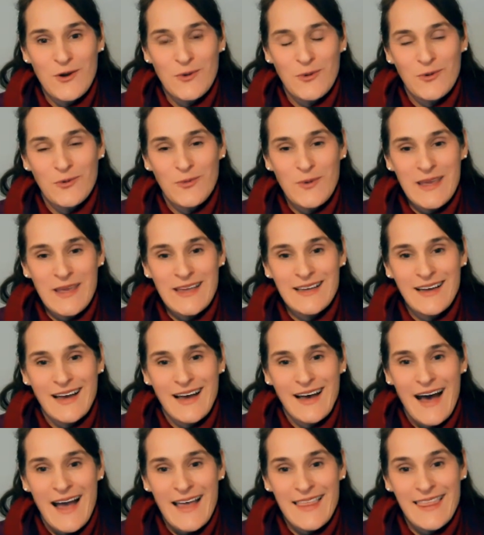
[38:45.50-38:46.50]
we,
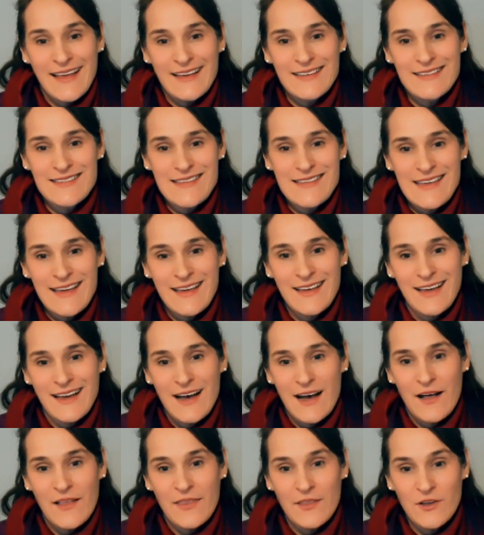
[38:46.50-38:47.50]
I think, seek
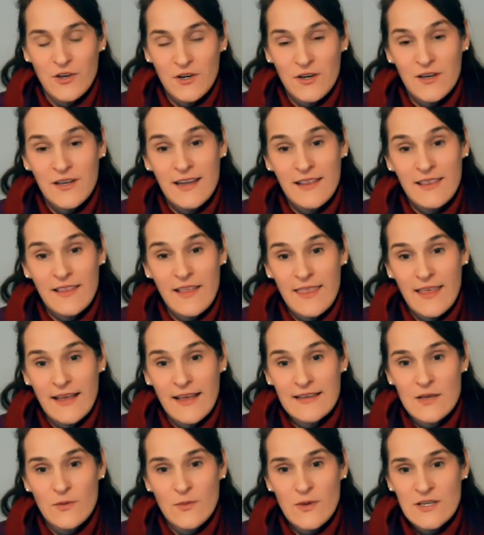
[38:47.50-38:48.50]
the good in the
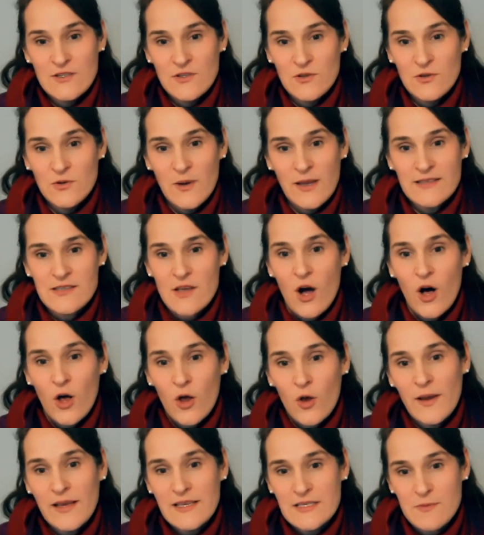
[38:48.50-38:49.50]
things that we do, it's
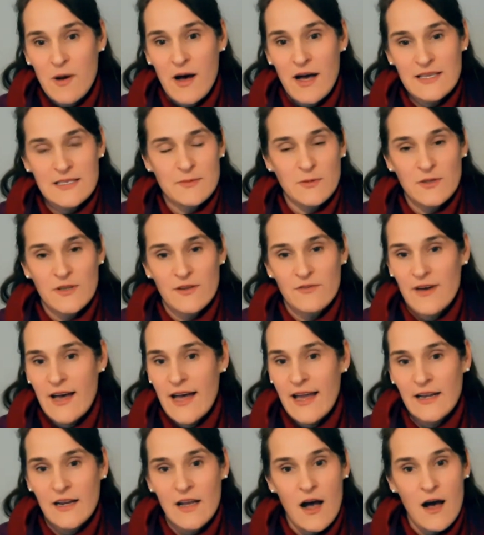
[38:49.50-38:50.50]
always possible to
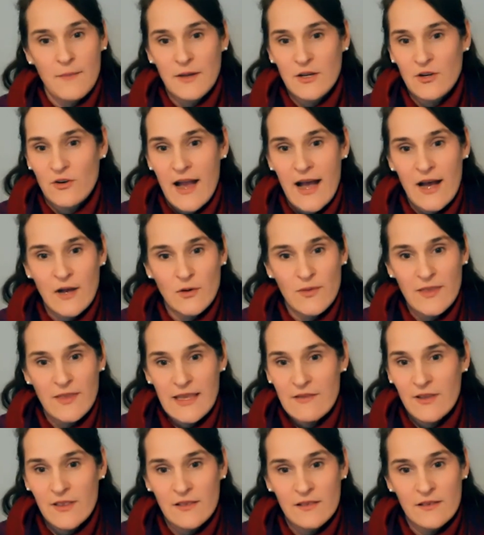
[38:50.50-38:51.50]
find common ground with
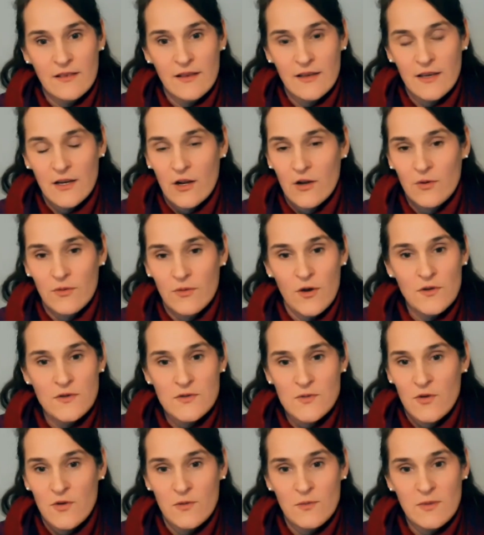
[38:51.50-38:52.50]
even, you know, those
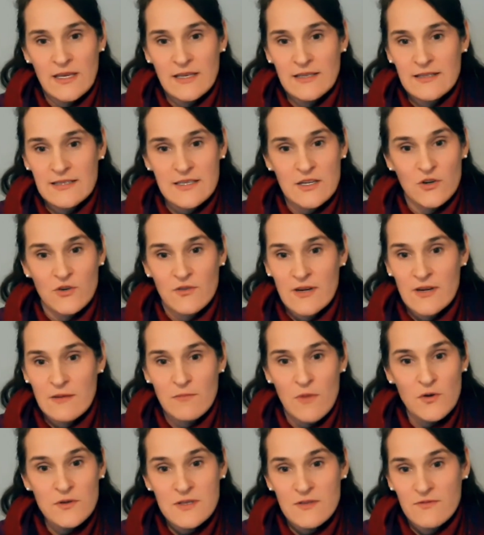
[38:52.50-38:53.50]
with whom we disagree
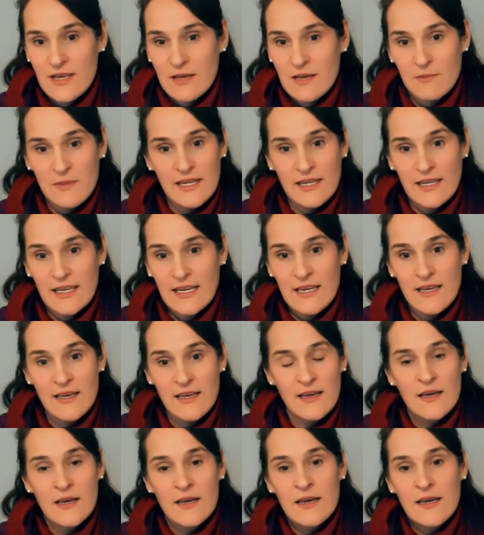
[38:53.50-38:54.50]
most vehemently.
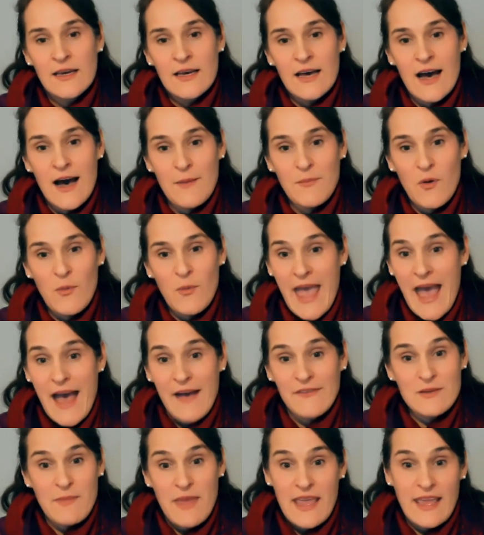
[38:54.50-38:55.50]
But we have
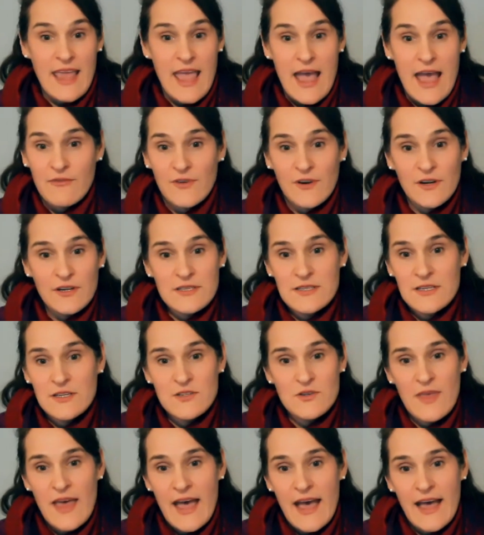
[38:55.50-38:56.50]
to make efforts to
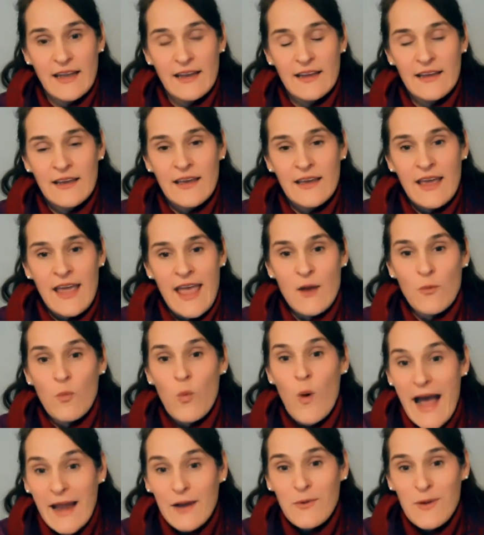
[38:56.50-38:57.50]
do that. And
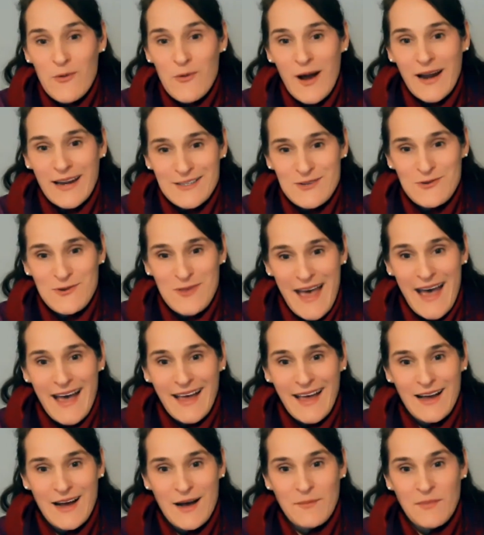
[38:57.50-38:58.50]
why do we want to do that?
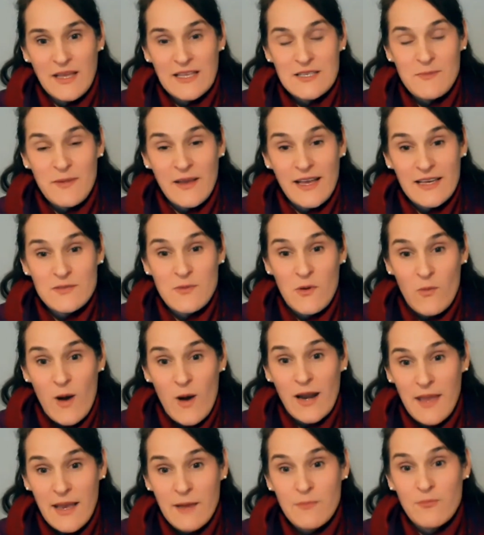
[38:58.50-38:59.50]
It's because we want
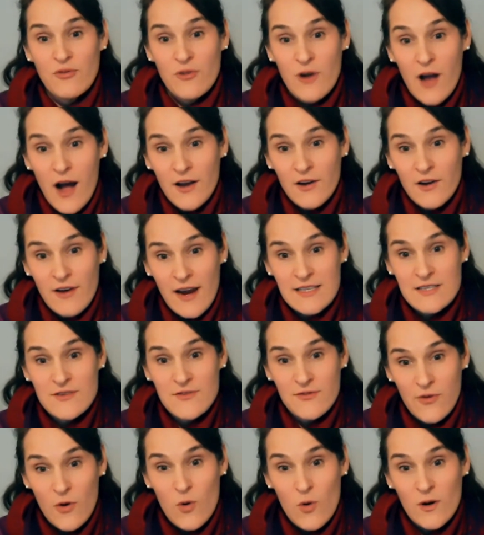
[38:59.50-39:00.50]
to make progress
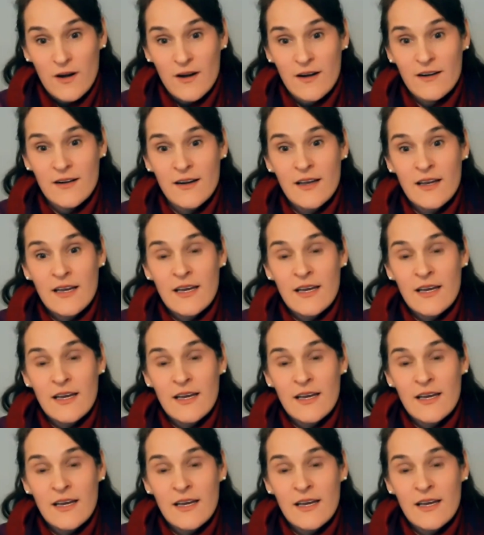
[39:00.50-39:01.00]
for,